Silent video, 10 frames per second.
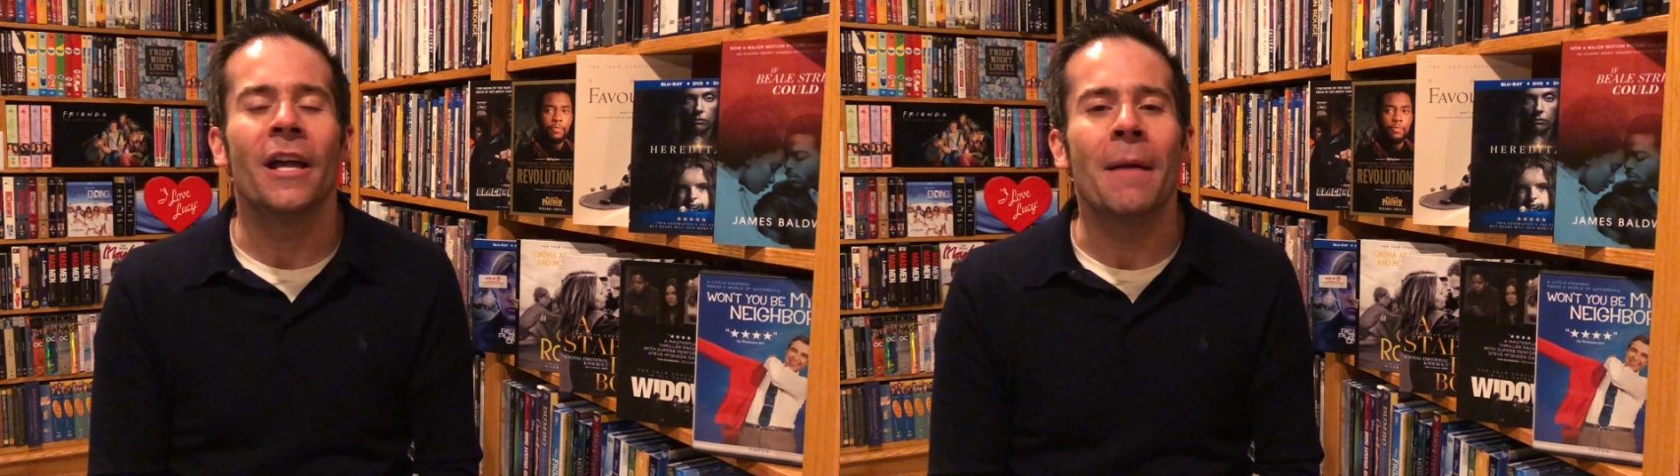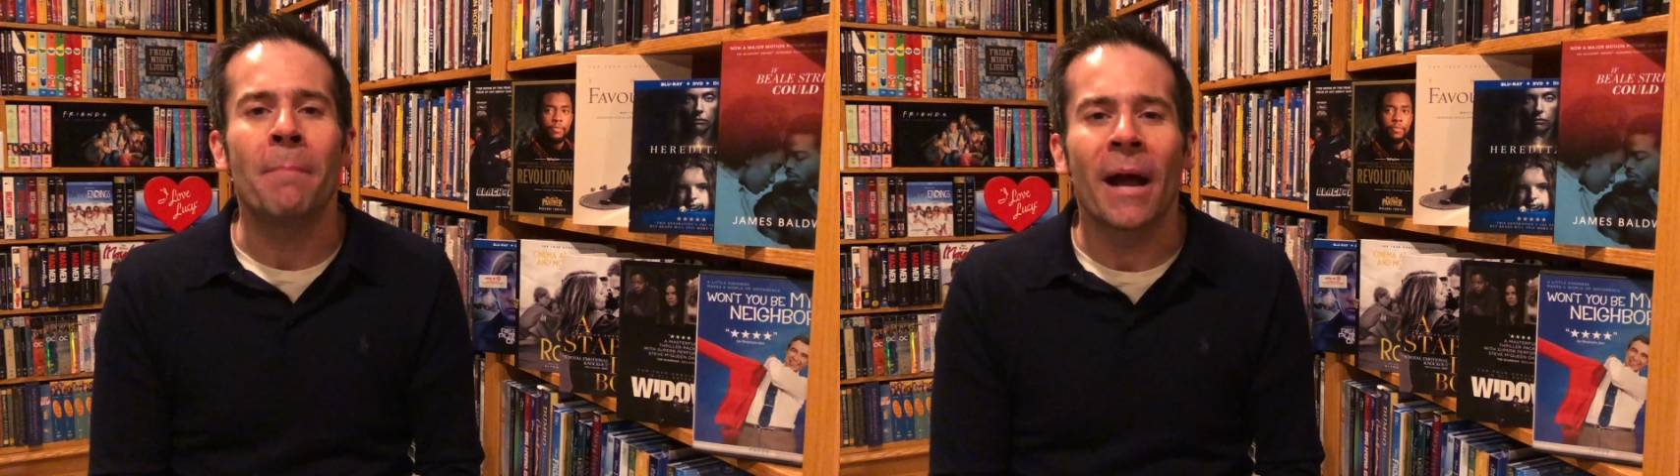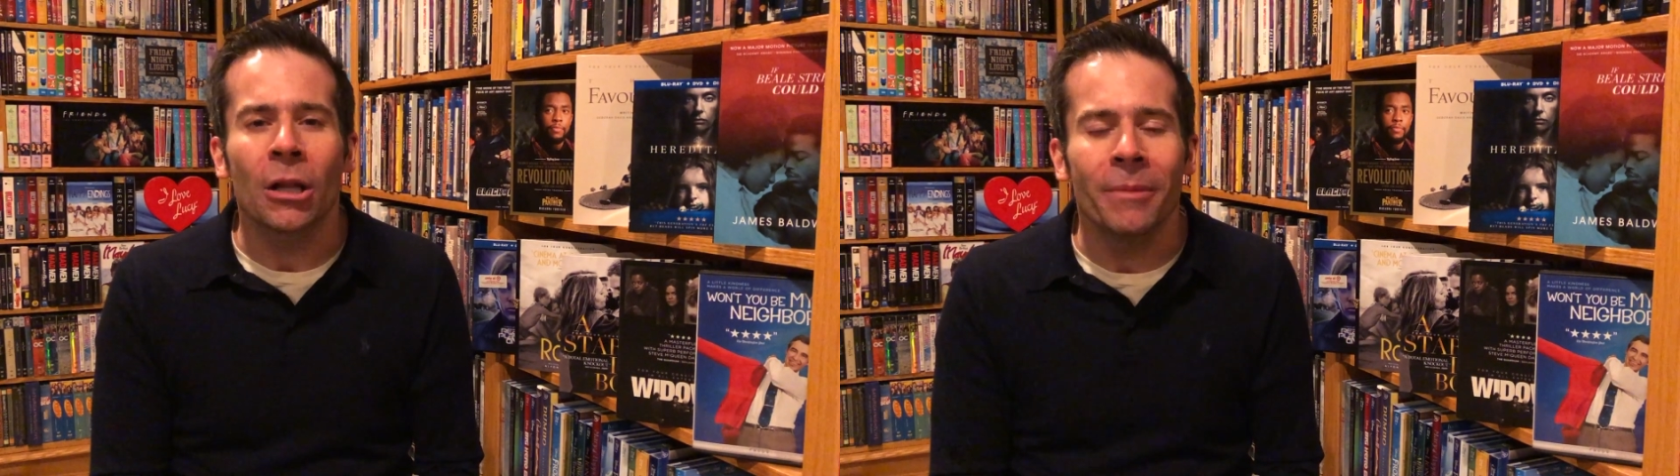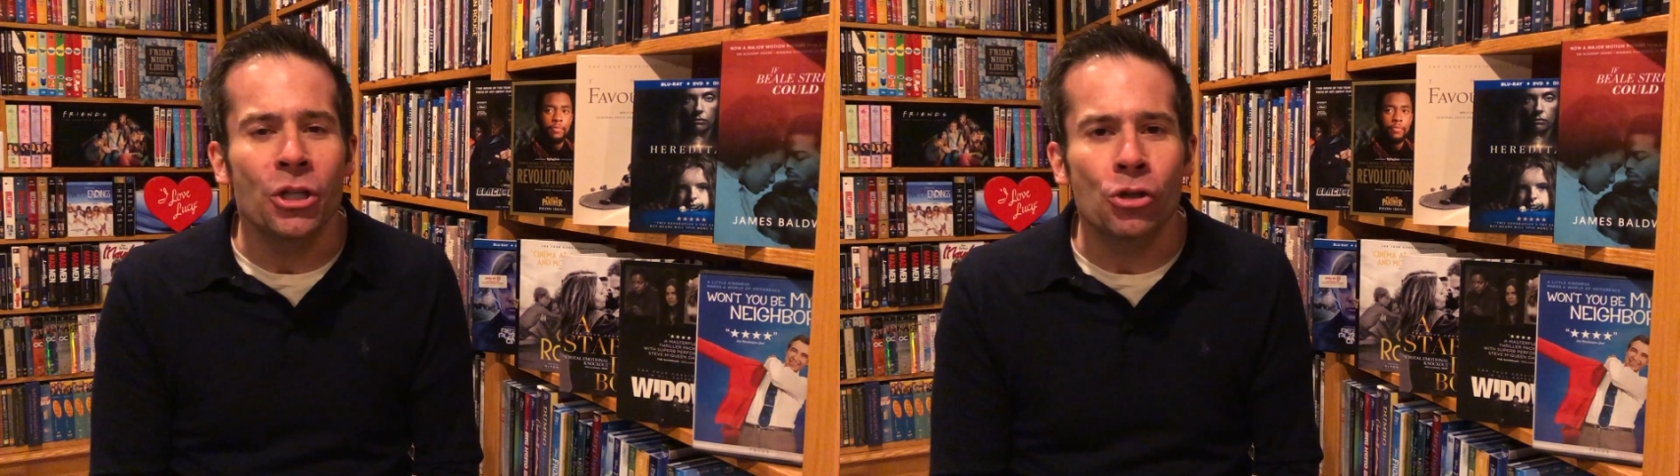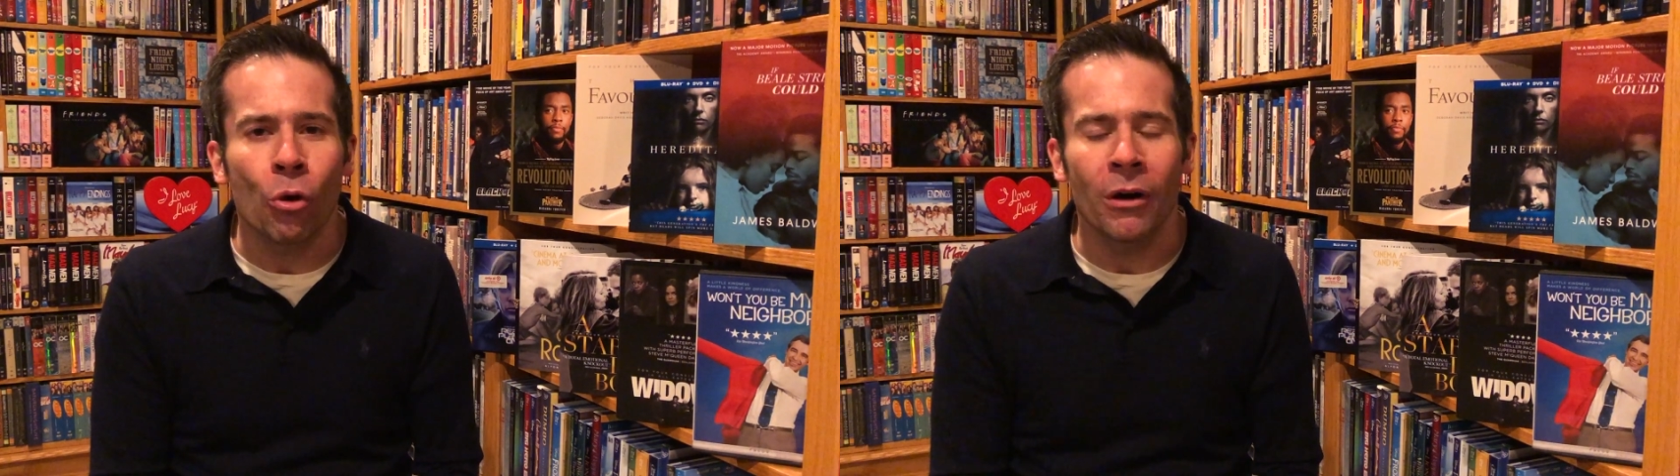Michael B.
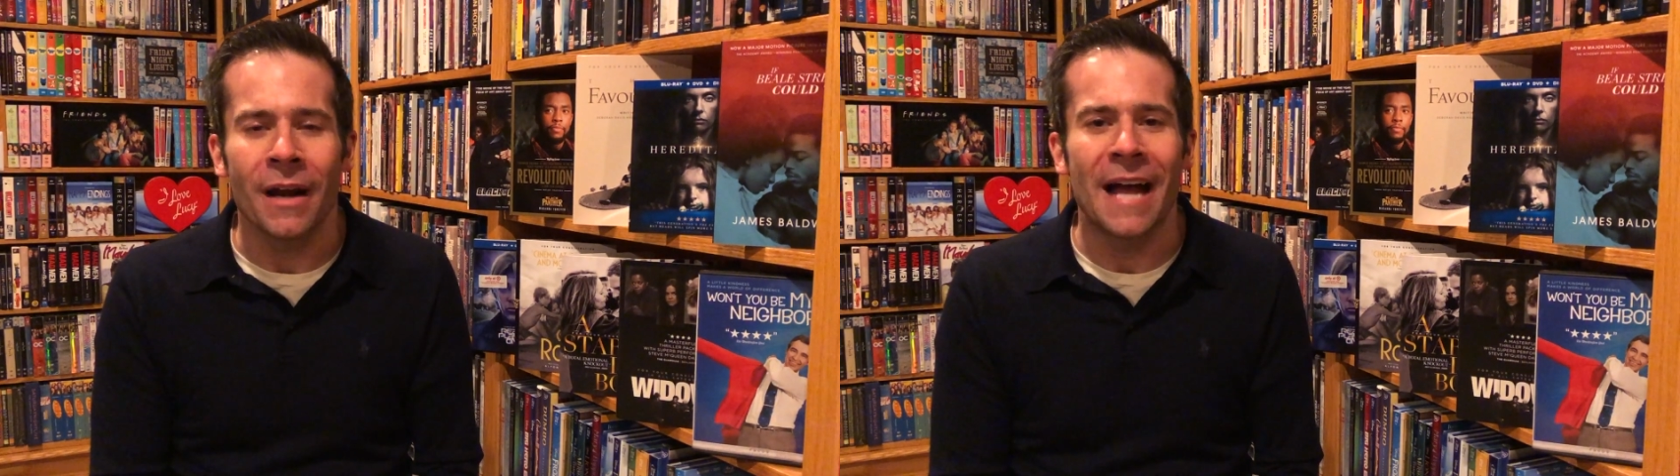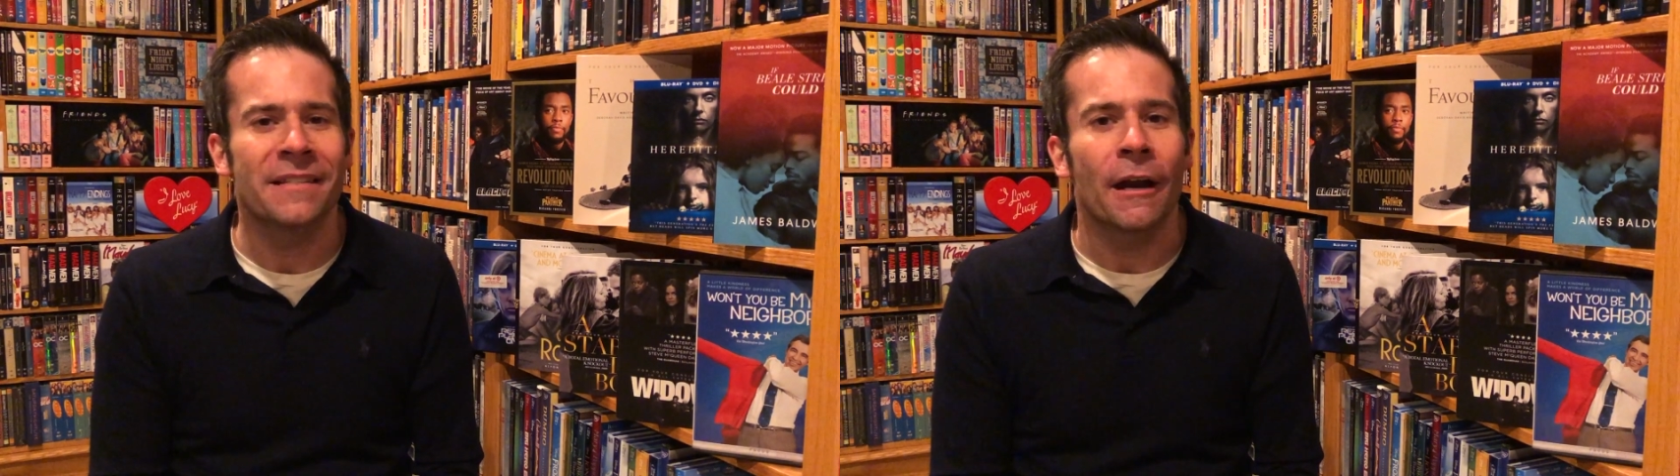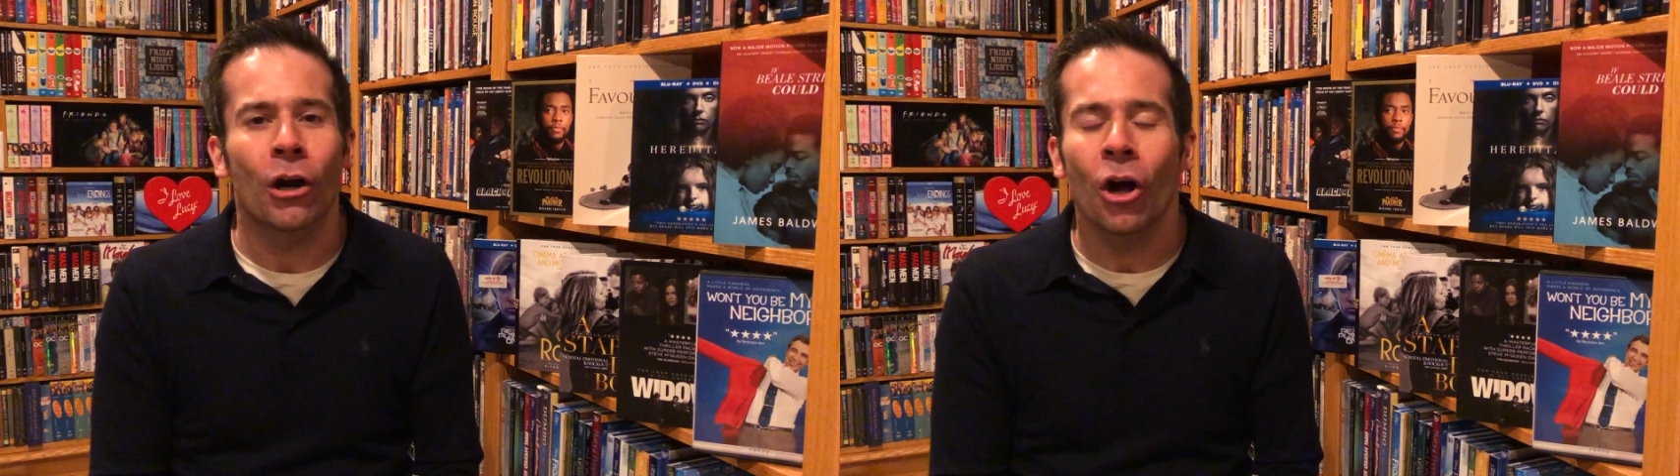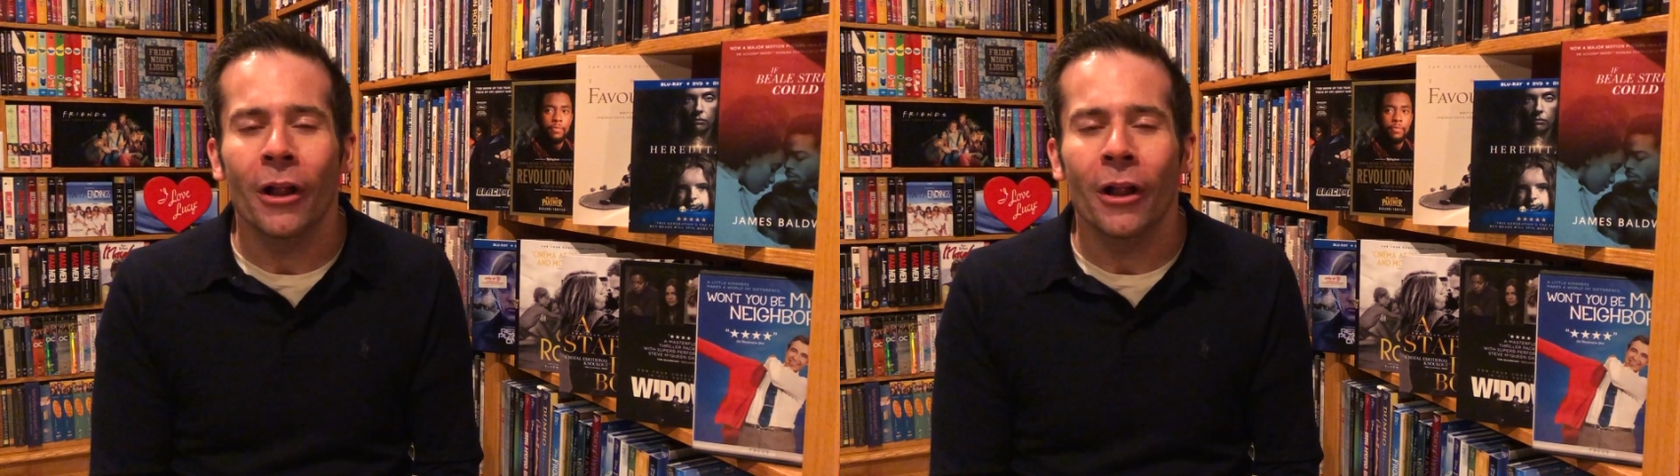Jordan as Eric